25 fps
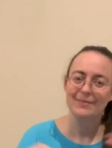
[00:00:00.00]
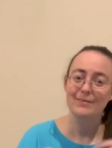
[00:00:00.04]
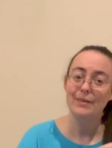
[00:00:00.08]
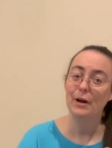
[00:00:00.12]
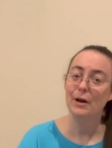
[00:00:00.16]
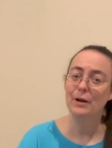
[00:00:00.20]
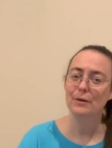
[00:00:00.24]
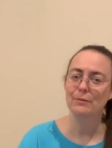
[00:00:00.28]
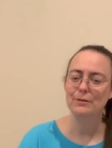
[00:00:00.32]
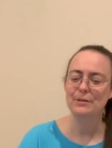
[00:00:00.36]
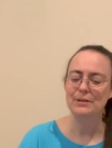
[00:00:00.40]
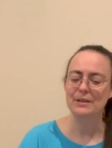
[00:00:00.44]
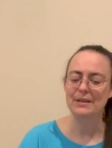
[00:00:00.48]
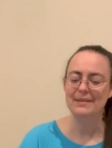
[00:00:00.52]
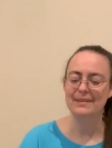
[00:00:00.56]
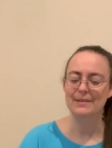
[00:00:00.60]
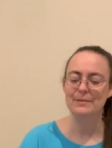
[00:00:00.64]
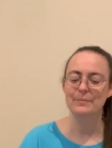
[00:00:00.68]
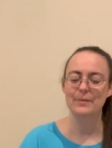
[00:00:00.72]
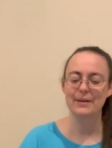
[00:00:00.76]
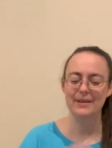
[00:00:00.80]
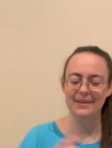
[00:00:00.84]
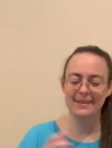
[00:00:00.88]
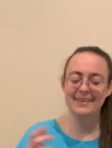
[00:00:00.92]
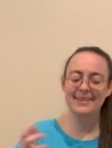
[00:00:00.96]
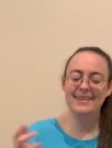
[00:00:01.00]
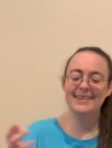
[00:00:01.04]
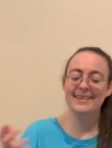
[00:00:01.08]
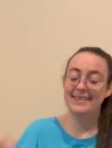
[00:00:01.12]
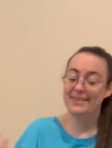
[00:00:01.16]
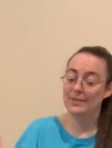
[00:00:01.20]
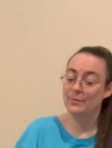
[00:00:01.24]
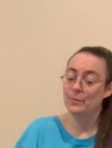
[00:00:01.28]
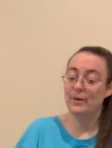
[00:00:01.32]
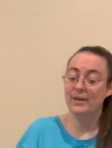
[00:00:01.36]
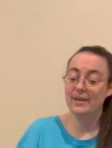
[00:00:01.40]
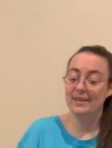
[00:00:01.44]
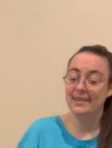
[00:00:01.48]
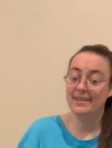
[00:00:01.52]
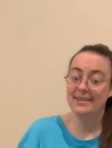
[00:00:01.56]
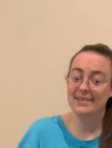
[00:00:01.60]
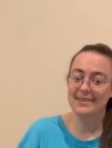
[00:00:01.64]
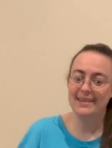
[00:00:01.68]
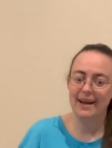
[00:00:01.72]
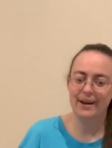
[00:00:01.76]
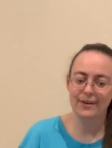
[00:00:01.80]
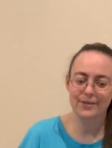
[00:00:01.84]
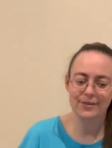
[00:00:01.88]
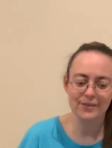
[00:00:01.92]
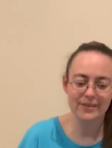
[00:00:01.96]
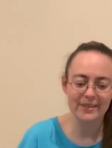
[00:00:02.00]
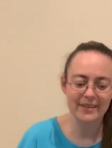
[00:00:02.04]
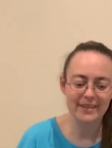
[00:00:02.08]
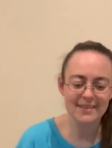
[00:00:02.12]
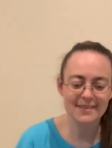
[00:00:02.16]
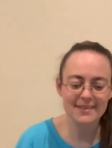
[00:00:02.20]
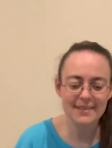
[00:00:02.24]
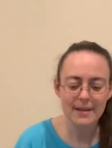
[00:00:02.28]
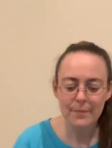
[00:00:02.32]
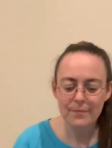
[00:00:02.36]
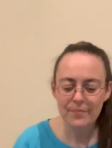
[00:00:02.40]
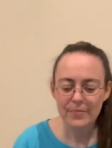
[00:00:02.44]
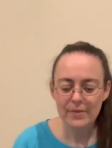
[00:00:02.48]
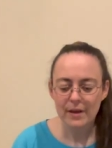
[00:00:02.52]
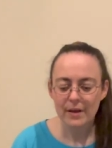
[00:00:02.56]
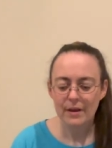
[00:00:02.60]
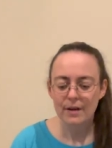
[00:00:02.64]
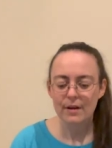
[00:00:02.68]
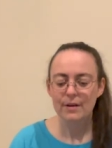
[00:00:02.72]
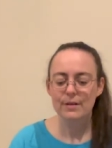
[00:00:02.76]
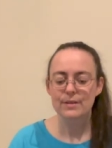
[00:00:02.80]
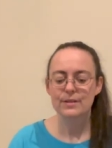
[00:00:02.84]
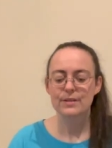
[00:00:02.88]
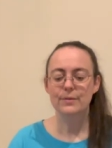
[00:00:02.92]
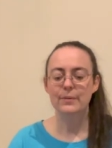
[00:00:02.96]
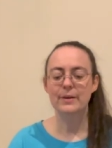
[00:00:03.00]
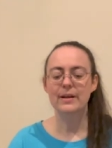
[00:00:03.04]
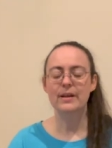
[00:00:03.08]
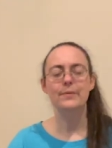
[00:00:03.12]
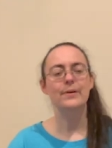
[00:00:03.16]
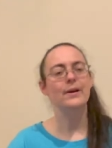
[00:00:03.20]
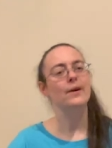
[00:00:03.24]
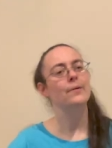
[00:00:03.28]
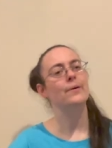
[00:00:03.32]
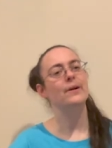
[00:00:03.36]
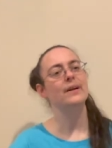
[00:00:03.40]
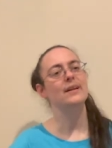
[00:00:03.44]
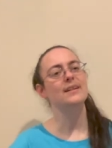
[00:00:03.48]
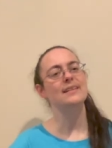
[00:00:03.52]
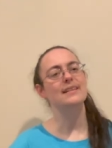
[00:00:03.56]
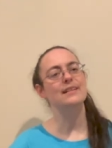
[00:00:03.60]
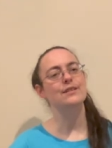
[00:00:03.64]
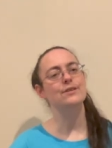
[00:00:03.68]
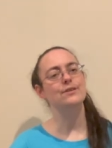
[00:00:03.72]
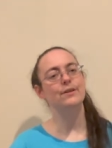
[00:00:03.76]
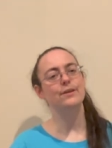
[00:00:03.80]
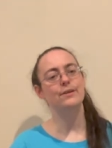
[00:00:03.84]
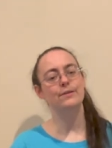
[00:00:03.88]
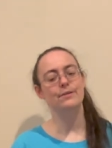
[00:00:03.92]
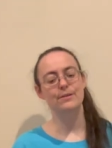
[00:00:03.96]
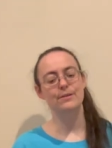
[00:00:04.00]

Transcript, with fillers: what it is actually. So anyway, I wanted to introduce